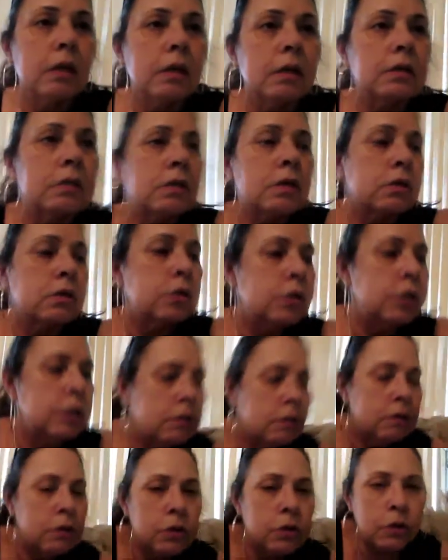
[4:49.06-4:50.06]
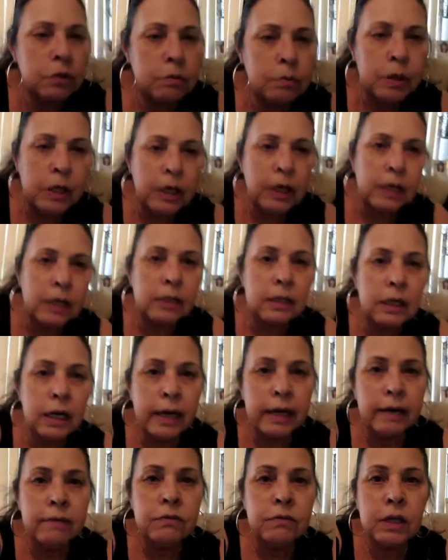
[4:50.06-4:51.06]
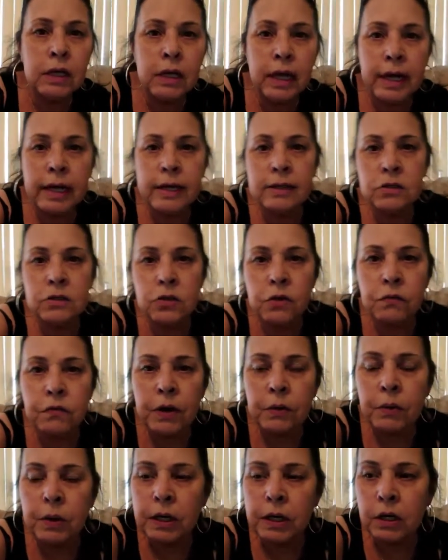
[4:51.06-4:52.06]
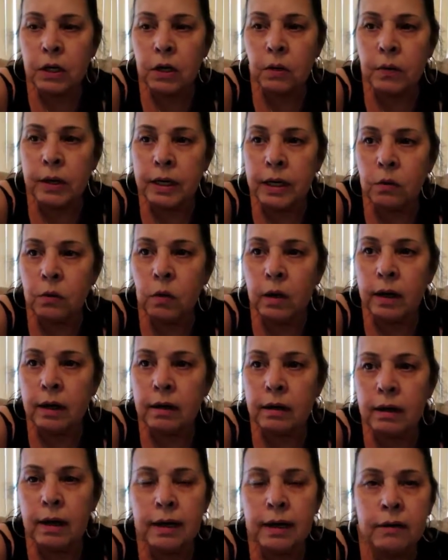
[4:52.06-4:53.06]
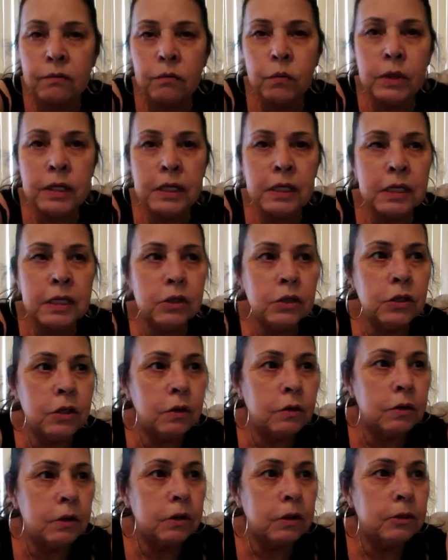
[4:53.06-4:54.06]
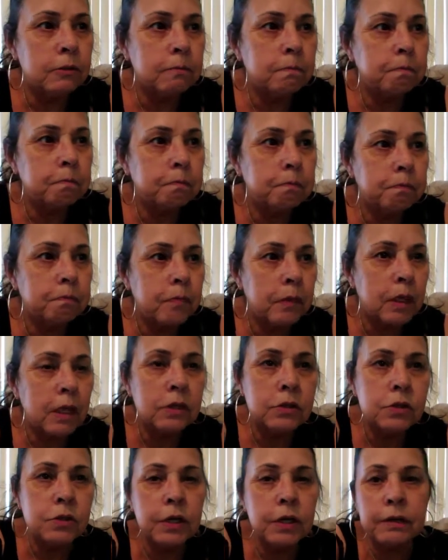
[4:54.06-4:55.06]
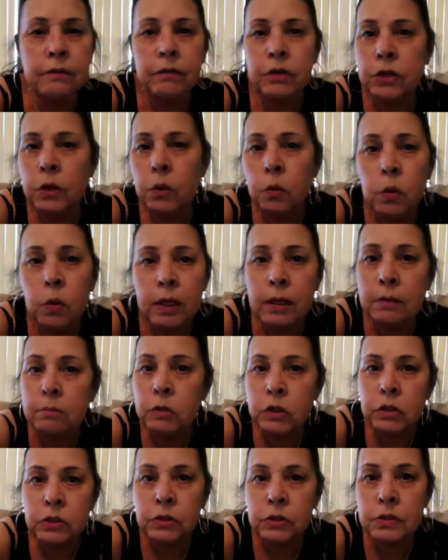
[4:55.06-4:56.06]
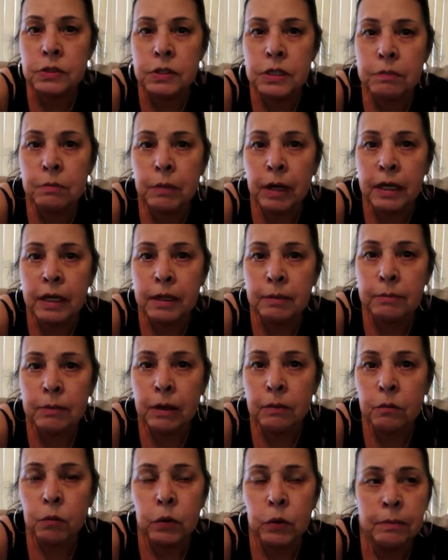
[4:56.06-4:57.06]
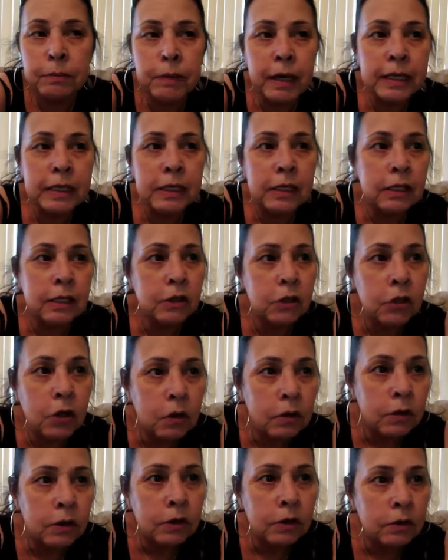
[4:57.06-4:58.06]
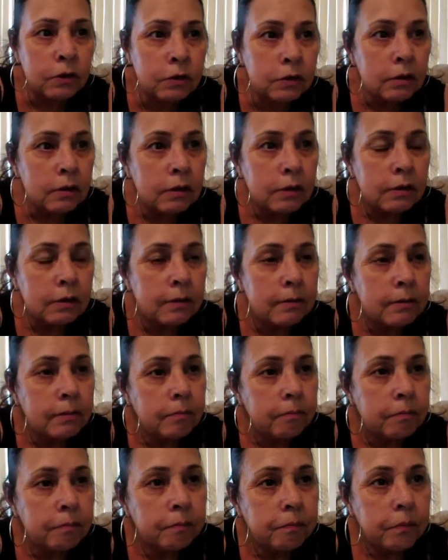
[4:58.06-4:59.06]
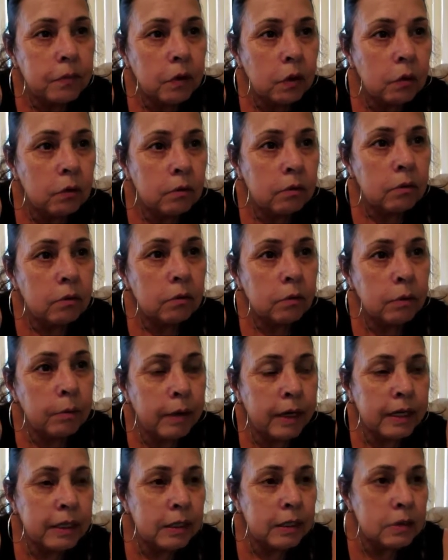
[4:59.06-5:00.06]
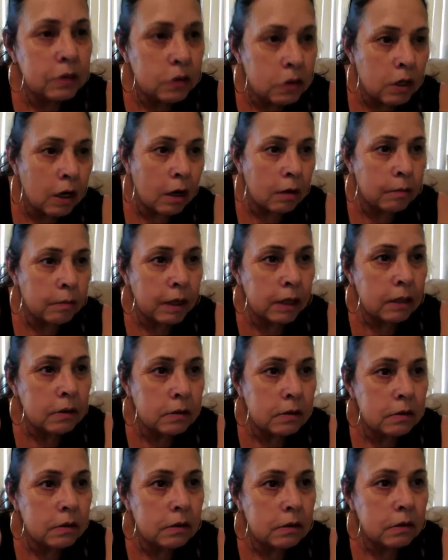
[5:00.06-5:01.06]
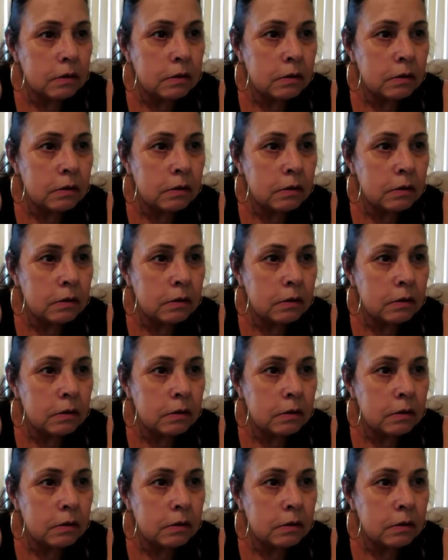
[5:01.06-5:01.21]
So she took me on lay of the land. So if I want to go anywhere, like if we need yogurt, because you never know what emergency might come up. We might need yogurt. We might need Starbucks.